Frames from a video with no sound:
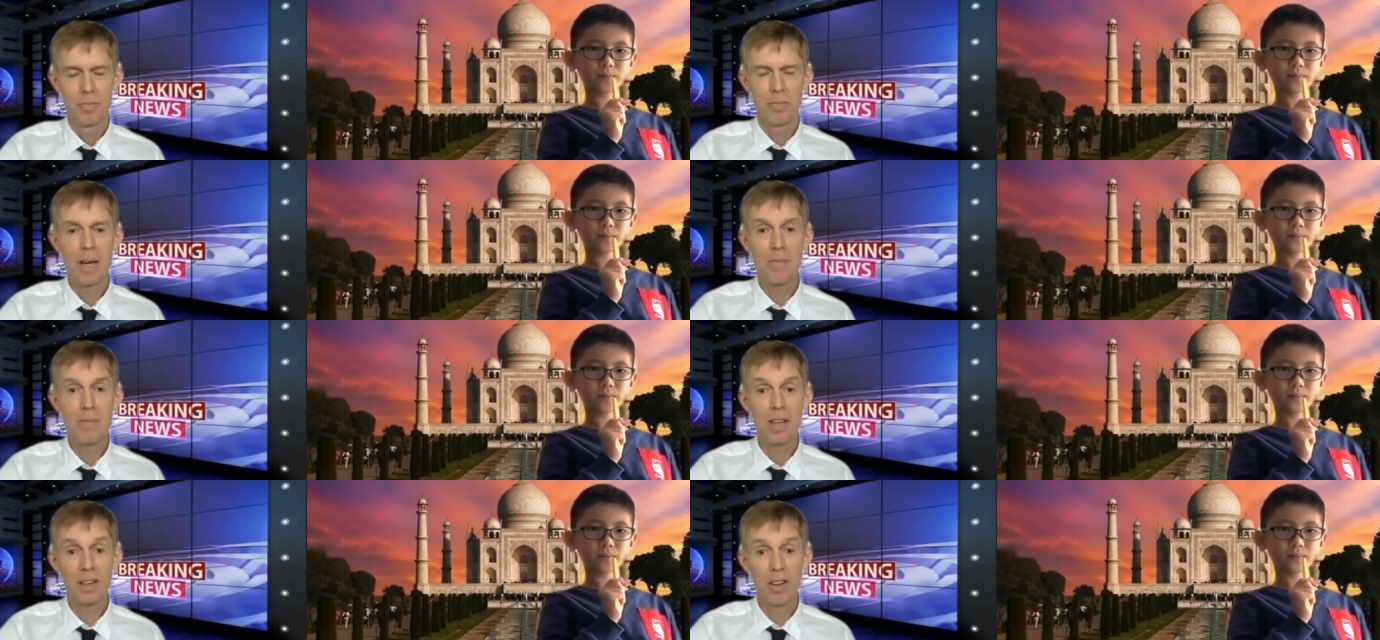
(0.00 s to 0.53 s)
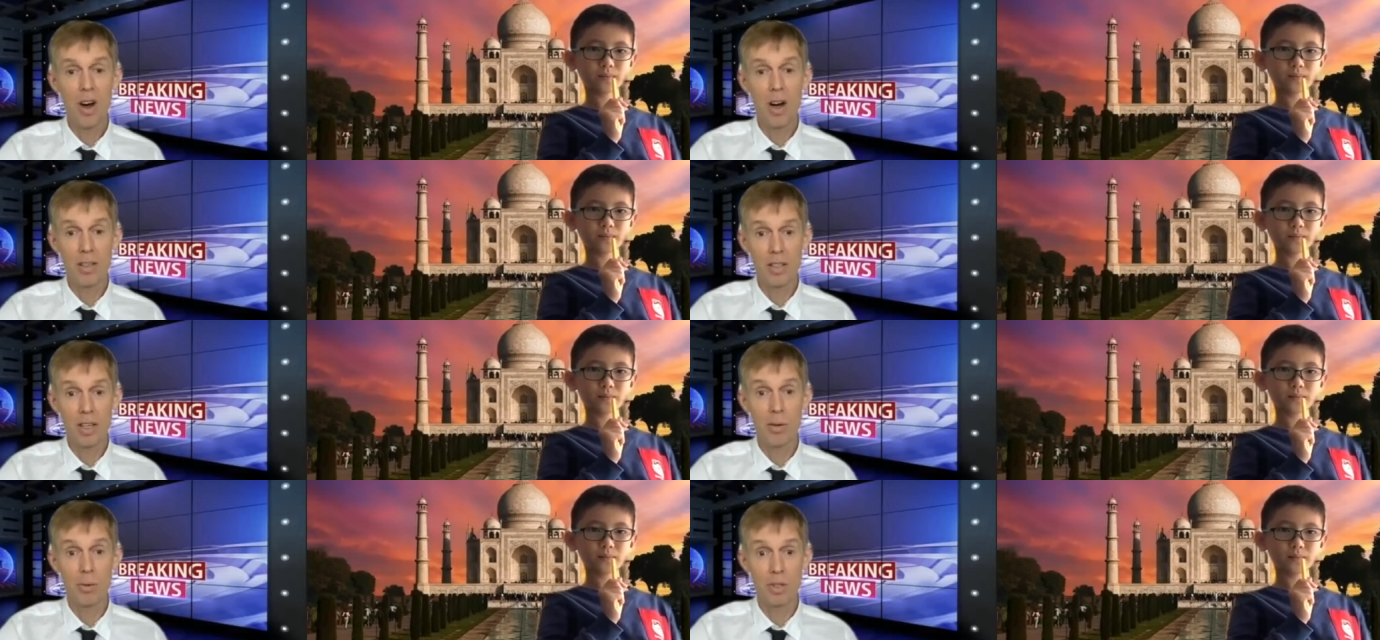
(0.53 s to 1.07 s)
Speaker 1: maybe a
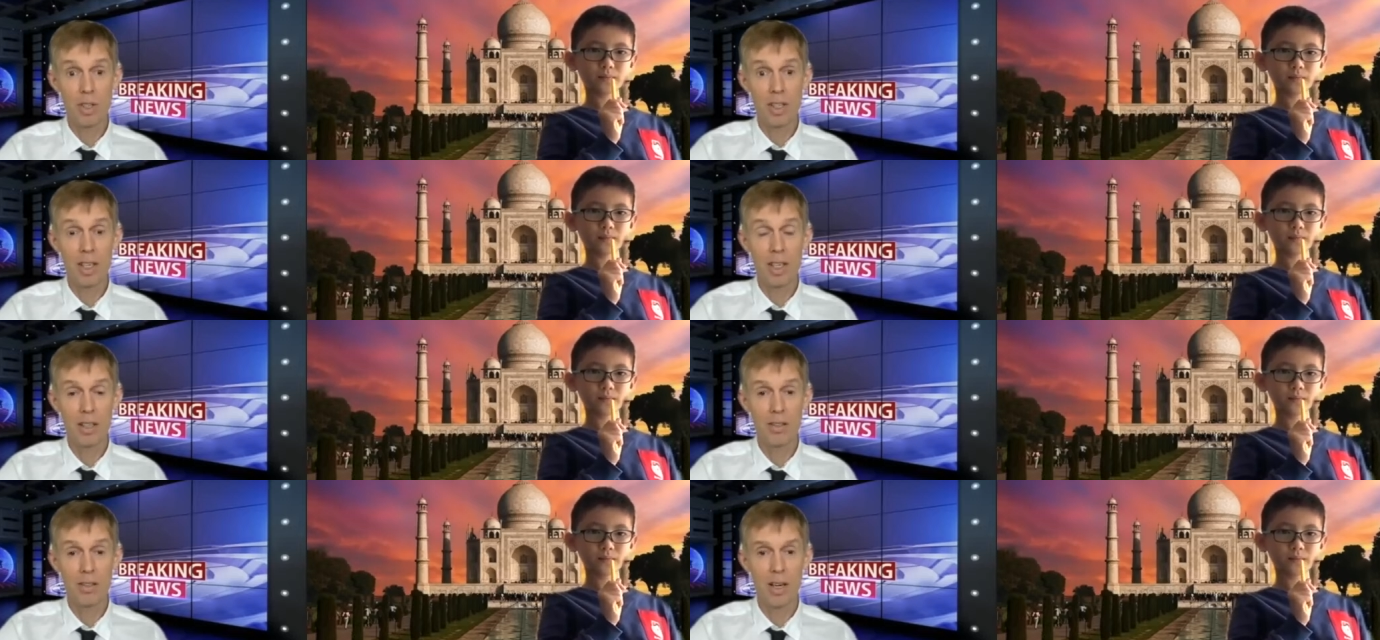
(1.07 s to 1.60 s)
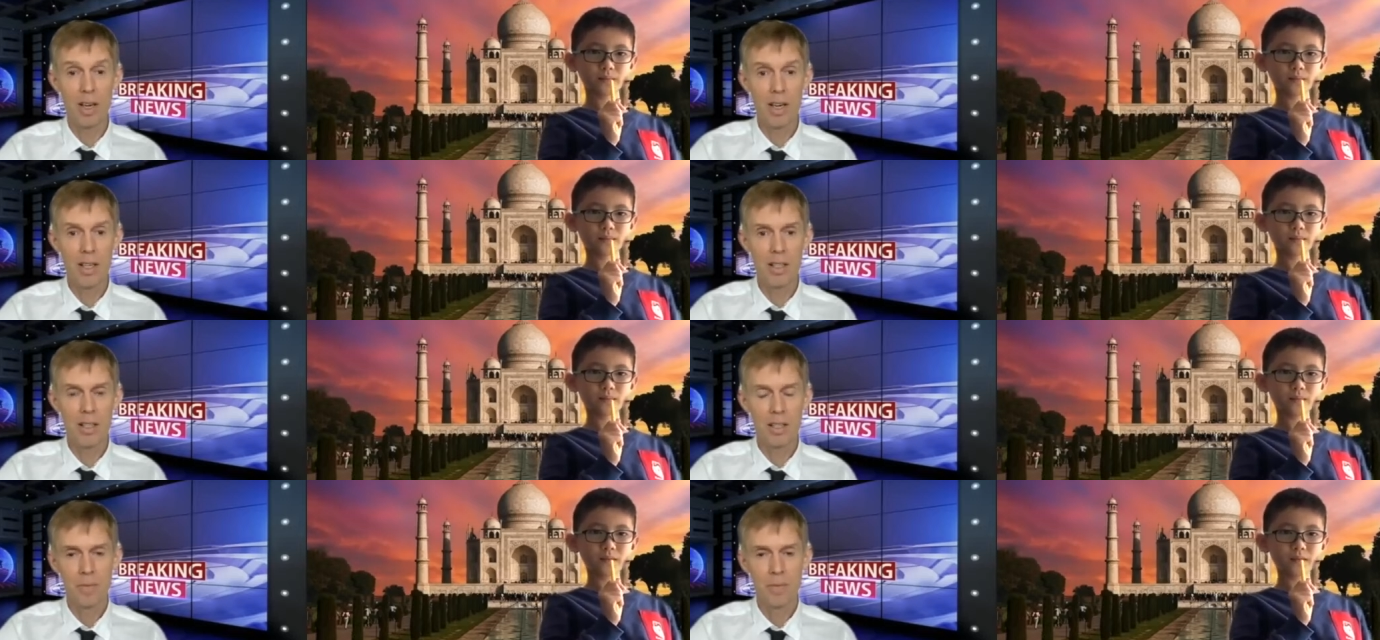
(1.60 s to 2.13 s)
lot, I would think,
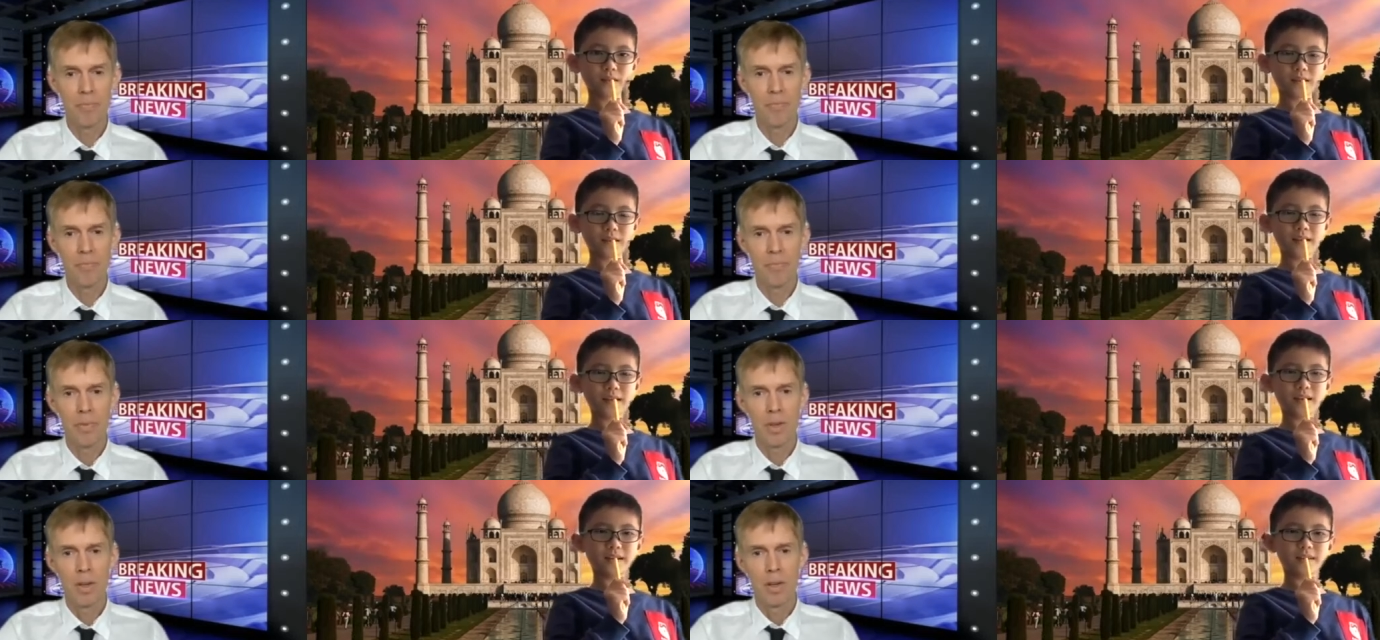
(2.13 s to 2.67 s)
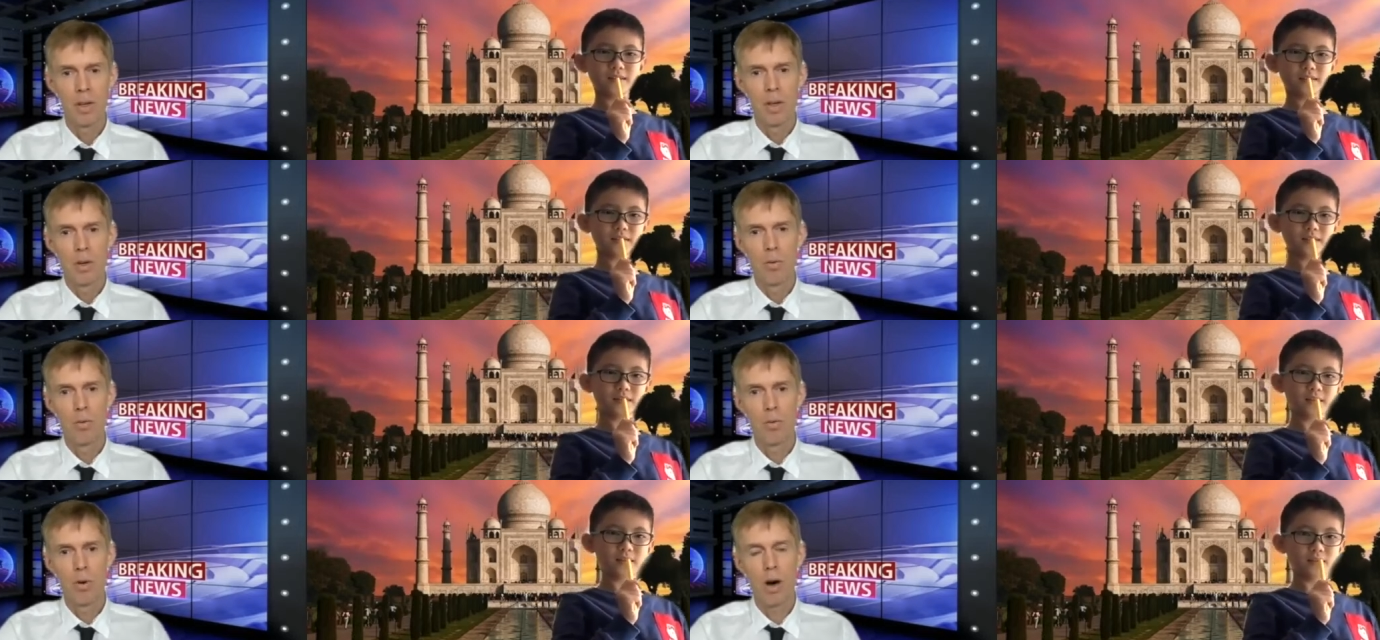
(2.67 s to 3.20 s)
right?
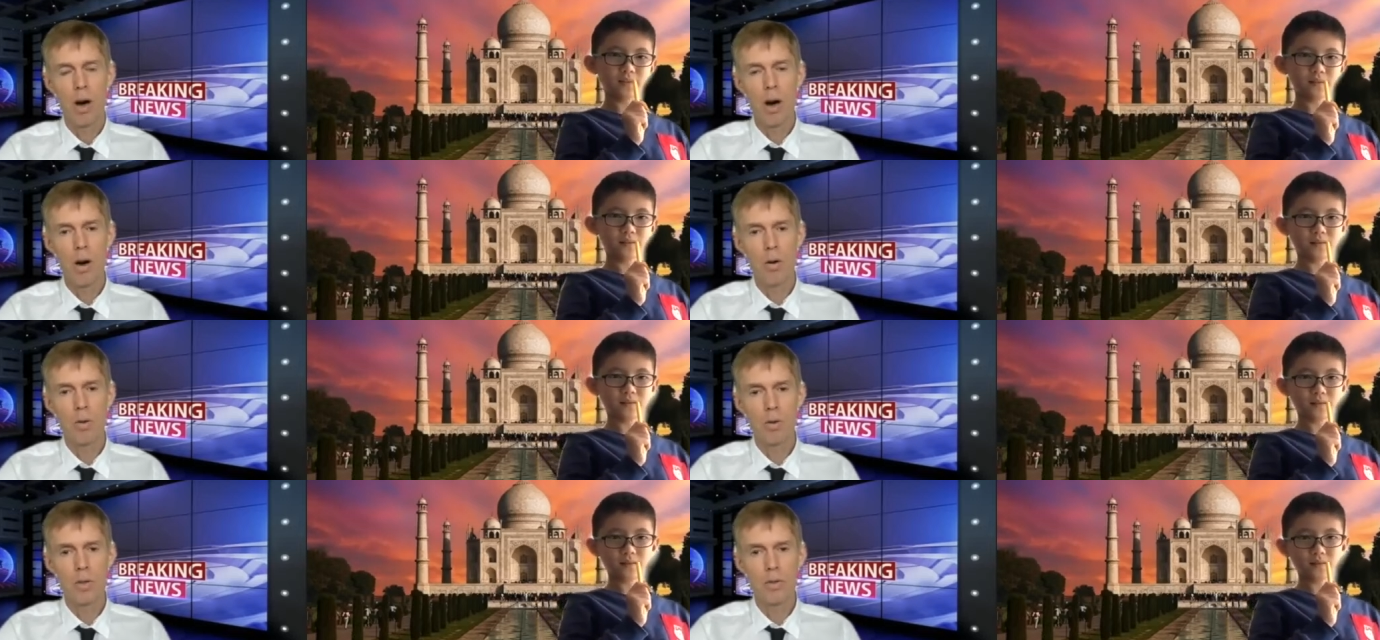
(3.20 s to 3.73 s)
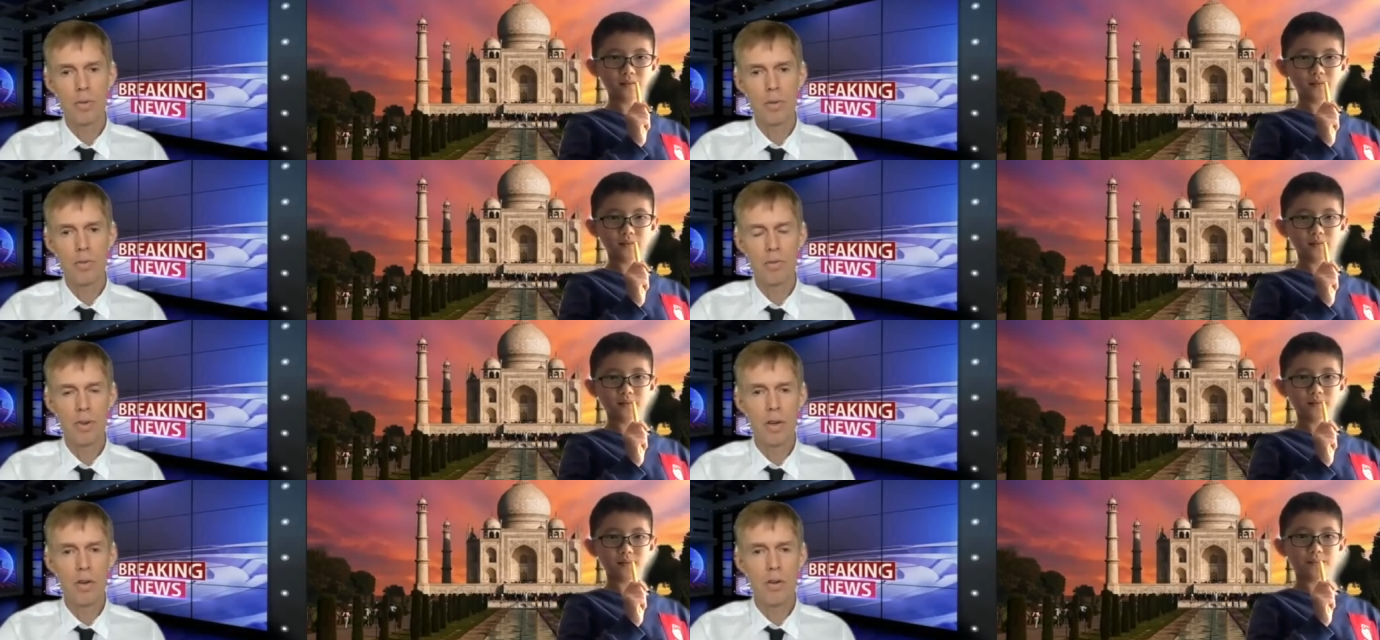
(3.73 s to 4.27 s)
Yes. Wow,
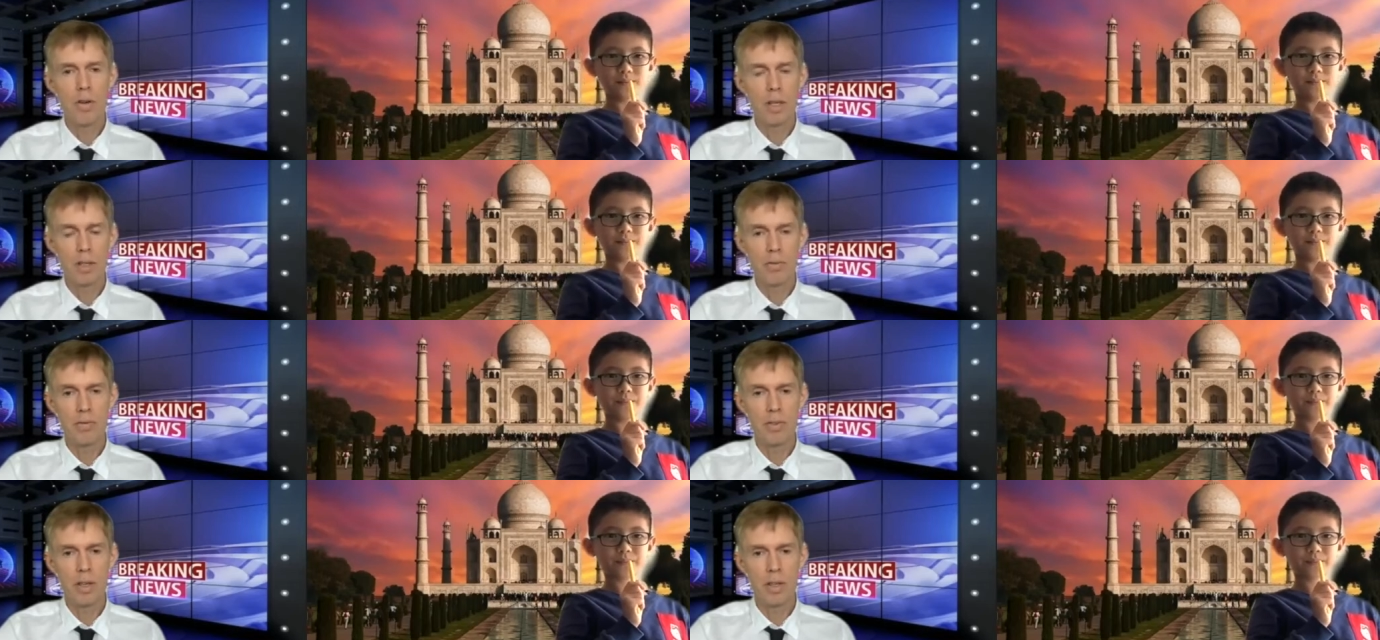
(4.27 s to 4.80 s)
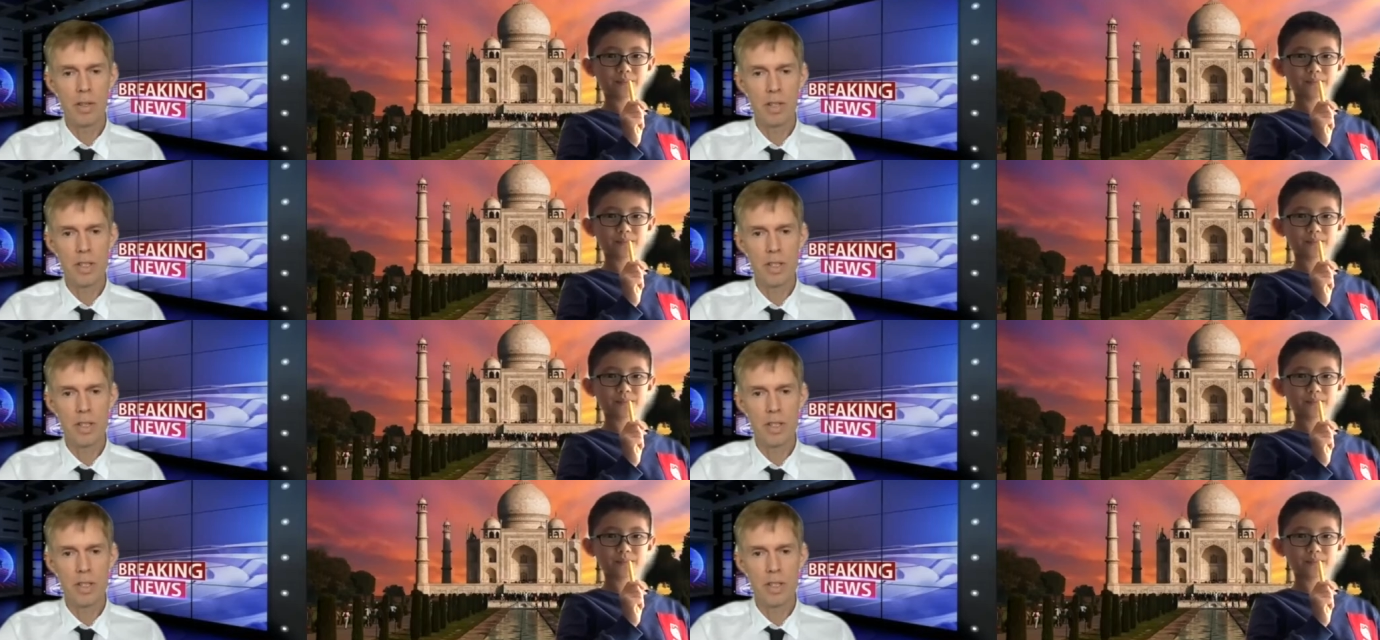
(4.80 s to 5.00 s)
very very